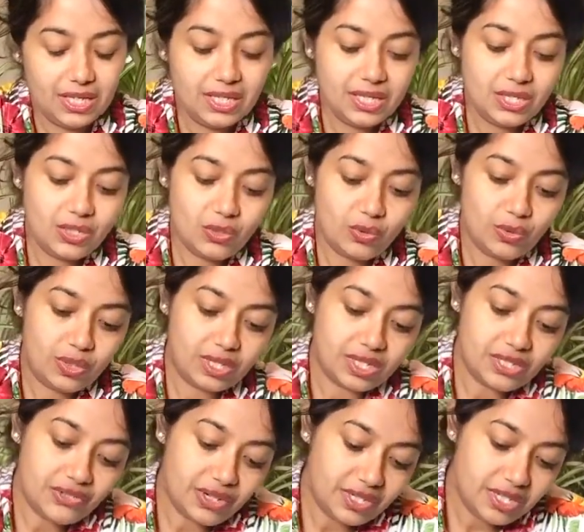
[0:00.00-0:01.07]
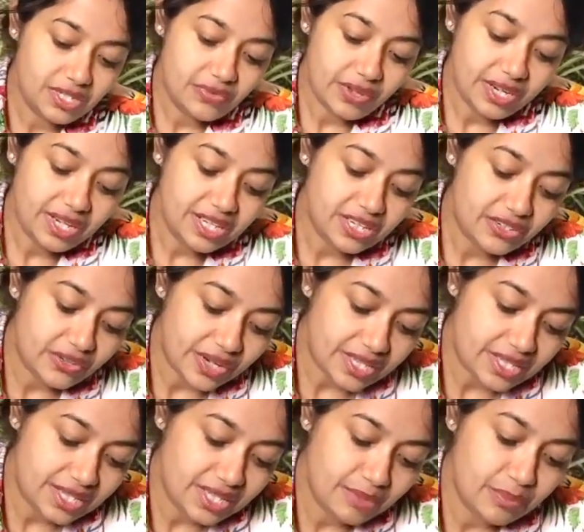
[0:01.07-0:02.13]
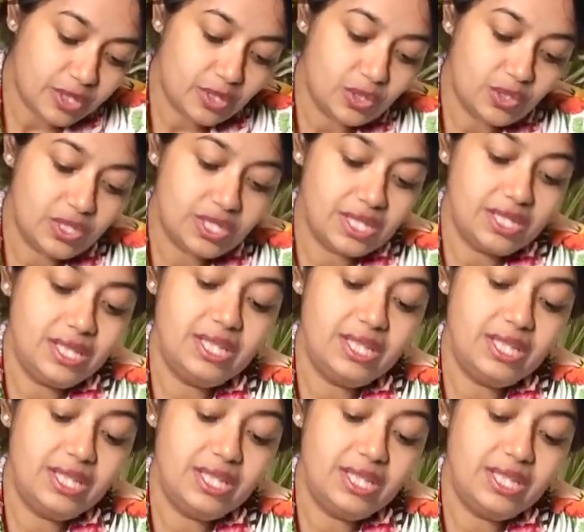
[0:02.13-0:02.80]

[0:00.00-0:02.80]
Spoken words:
So the construct is very interesting because in